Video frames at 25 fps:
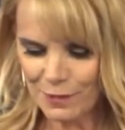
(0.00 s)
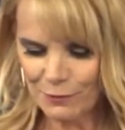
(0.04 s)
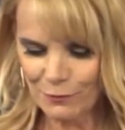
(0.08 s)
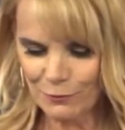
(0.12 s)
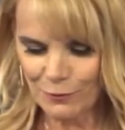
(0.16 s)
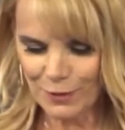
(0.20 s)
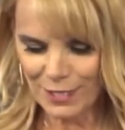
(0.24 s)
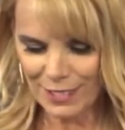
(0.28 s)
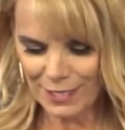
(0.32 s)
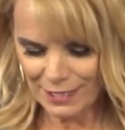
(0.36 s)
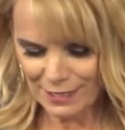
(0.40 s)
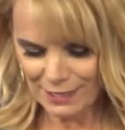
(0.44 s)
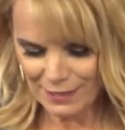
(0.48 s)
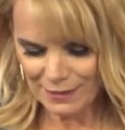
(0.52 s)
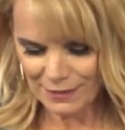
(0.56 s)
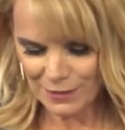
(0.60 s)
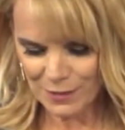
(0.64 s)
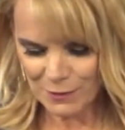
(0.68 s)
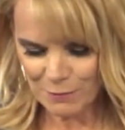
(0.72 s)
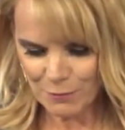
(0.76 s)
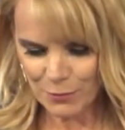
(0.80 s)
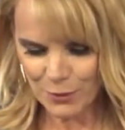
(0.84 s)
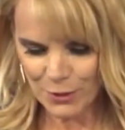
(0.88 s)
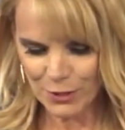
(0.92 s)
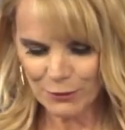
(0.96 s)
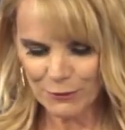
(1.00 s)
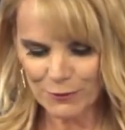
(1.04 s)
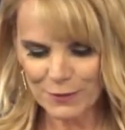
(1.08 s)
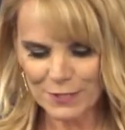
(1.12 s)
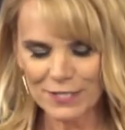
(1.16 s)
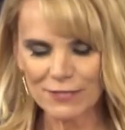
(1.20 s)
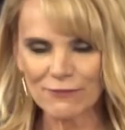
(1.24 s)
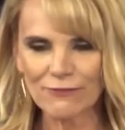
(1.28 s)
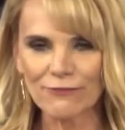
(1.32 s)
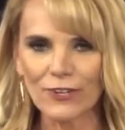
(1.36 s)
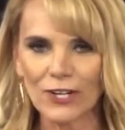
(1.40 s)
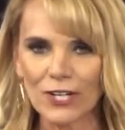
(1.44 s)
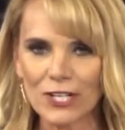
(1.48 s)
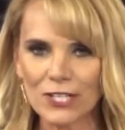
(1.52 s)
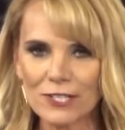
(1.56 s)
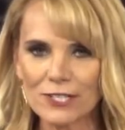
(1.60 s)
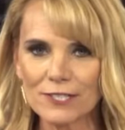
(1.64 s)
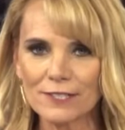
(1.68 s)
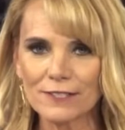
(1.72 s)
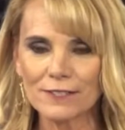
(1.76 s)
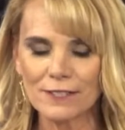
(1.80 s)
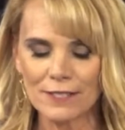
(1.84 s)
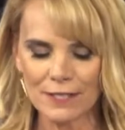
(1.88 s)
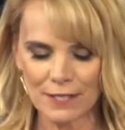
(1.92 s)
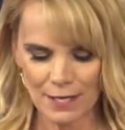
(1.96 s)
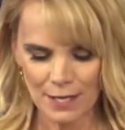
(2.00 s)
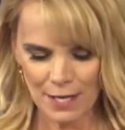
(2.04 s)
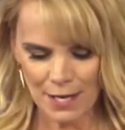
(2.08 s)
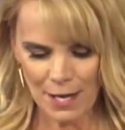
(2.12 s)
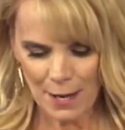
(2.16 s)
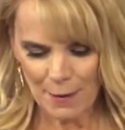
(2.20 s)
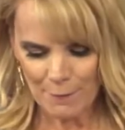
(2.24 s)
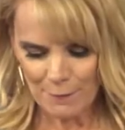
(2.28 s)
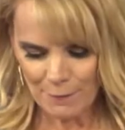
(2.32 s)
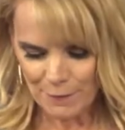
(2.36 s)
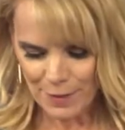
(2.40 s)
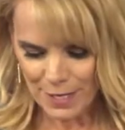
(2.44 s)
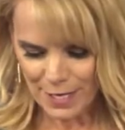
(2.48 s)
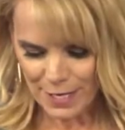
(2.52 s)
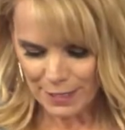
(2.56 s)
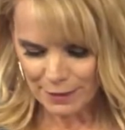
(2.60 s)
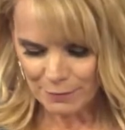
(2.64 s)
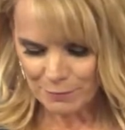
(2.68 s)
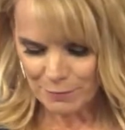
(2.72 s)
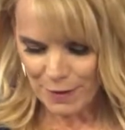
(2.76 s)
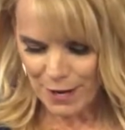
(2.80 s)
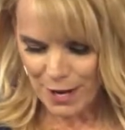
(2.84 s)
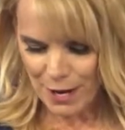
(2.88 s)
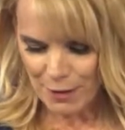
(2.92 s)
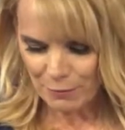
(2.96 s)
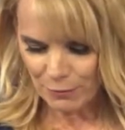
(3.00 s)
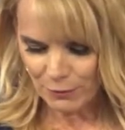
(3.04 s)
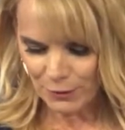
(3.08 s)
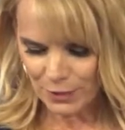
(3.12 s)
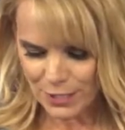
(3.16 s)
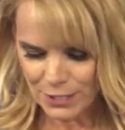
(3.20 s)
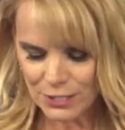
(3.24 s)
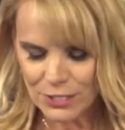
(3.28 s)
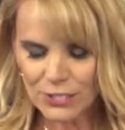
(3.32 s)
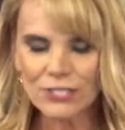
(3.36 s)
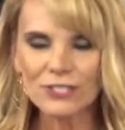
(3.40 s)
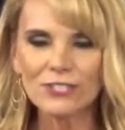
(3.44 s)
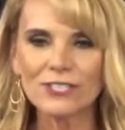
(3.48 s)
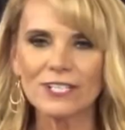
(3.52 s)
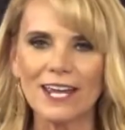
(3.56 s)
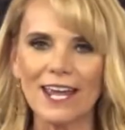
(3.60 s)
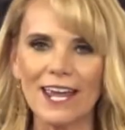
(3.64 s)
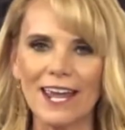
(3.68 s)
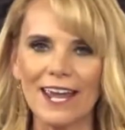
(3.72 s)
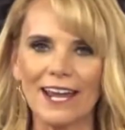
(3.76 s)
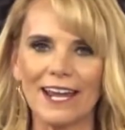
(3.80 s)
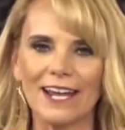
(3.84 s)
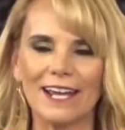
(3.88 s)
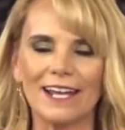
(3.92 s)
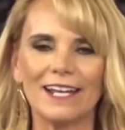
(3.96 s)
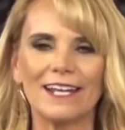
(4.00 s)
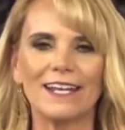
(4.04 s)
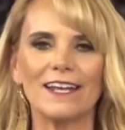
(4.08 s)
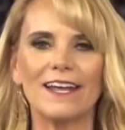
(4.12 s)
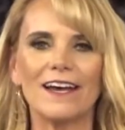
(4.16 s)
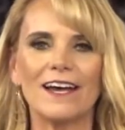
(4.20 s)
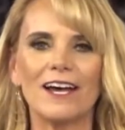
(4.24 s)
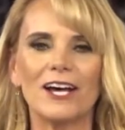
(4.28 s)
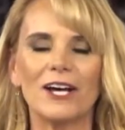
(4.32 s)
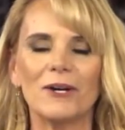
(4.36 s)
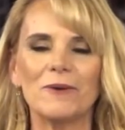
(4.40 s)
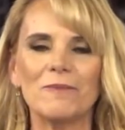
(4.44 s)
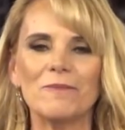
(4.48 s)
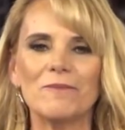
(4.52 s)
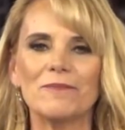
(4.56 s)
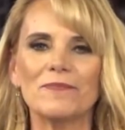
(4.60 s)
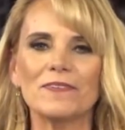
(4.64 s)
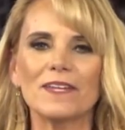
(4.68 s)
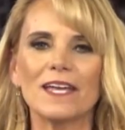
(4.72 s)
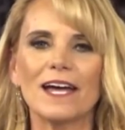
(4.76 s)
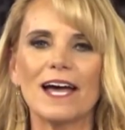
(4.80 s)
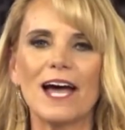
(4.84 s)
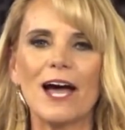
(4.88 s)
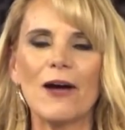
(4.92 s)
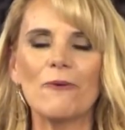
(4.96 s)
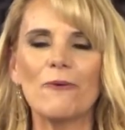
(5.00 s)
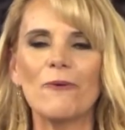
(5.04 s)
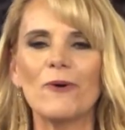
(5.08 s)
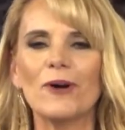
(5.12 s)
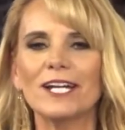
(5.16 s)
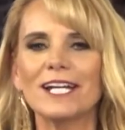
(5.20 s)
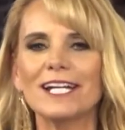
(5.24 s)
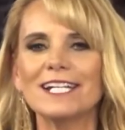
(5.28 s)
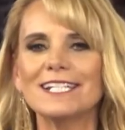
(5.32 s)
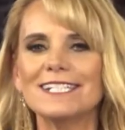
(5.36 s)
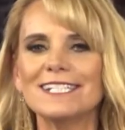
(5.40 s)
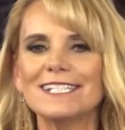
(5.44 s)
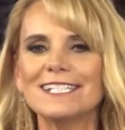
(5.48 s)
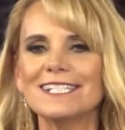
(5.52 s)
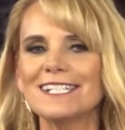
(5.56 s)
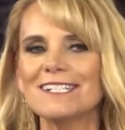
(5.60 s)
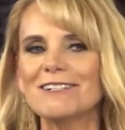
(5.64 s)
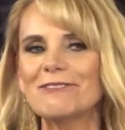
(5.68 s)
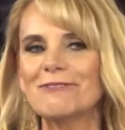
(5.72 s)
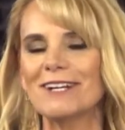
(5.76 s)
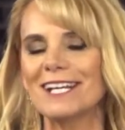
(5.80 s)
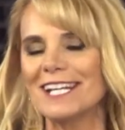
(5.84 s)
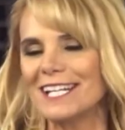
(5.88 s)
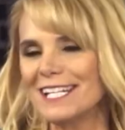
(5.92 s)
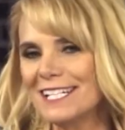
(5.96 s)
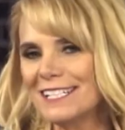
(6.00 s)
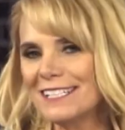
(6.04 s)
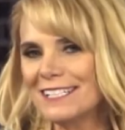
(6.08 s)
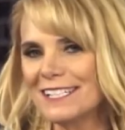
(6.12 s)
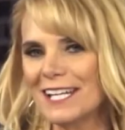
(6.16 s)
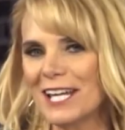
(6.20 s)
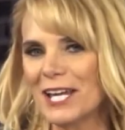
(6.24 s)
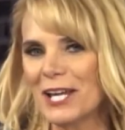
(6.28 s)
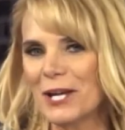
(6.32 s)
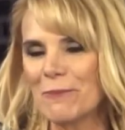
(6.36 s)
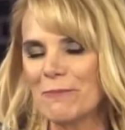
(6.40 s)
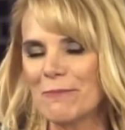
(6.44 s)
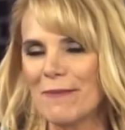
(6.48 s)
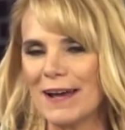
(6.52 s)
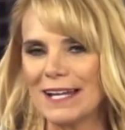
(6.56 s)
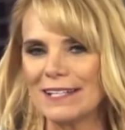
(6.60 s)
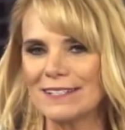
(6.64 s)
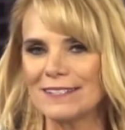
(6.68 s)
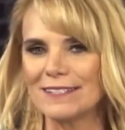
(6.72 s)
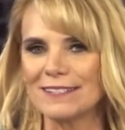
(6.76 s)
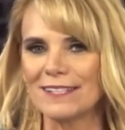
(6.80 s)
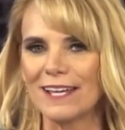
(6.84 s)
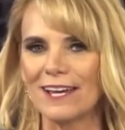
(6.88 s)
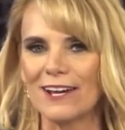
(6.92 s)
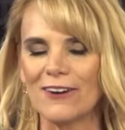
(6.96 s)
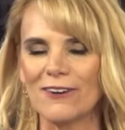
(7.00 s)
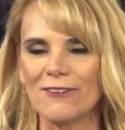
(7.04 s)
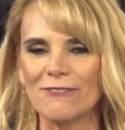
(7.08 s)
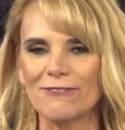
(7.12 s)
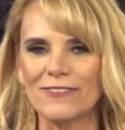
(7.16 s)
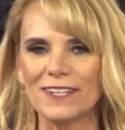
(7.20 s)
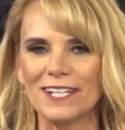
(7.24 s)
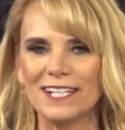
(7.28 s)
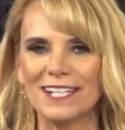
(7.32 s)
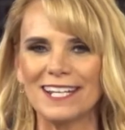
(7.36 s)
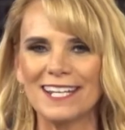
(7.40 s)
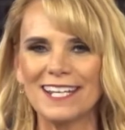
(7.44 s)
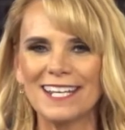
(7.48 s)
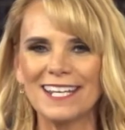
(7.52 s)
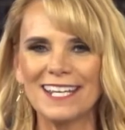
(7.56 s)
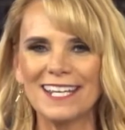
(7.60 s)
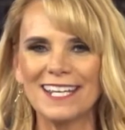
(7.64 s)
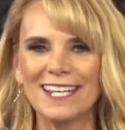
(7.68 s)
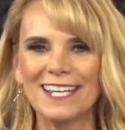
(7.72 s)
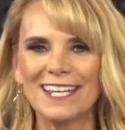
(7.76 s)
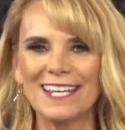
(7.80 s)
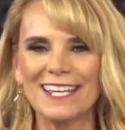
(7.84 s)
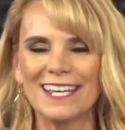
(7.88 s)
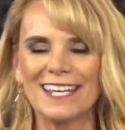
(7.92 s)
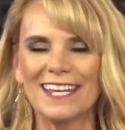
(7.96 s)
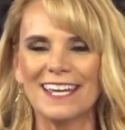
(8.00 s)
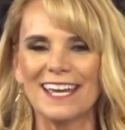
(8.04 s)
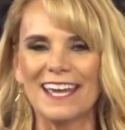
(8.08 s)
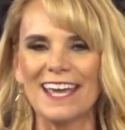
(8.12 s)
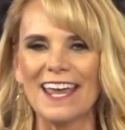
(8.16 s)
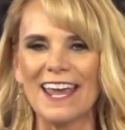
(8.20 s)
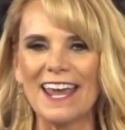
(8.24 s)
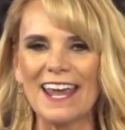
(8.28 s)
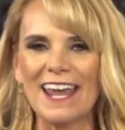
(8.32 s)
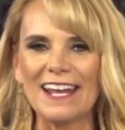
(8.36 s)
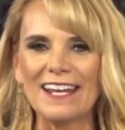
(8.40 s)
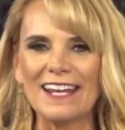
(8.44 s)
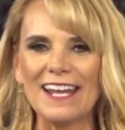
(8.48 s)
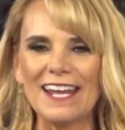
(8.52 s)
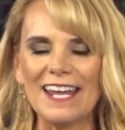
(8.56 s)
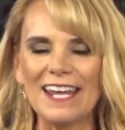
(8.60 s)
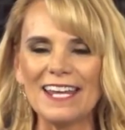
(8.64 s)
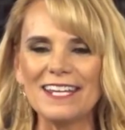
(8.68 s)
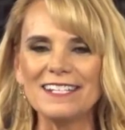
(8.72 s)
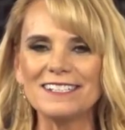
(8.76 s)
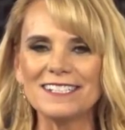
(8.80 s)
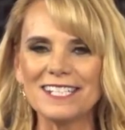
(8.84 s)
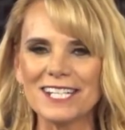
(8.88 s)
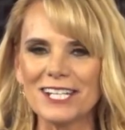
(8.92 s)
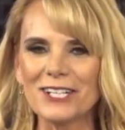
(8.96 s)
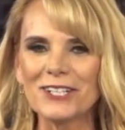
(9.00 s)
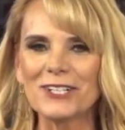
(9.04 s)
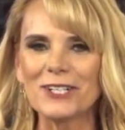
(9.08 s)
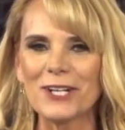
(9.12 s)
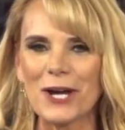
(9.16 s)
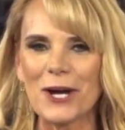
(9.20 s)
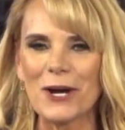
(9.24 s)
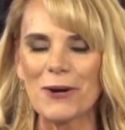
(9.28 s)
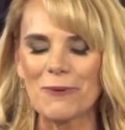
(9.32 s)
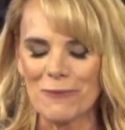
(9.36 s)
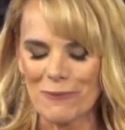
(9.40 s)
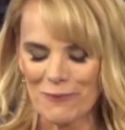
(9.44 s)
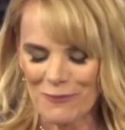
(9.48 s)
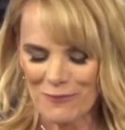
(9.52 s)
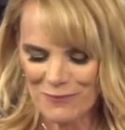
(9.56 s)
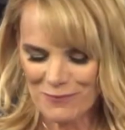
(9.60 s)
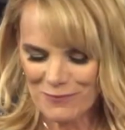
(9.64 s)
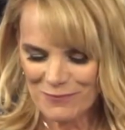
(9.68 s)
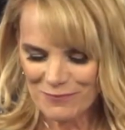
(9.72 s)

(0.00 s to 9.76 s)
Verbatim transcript: when the book was first being published, and um, I wanted to read it to him myself, and and he teared up.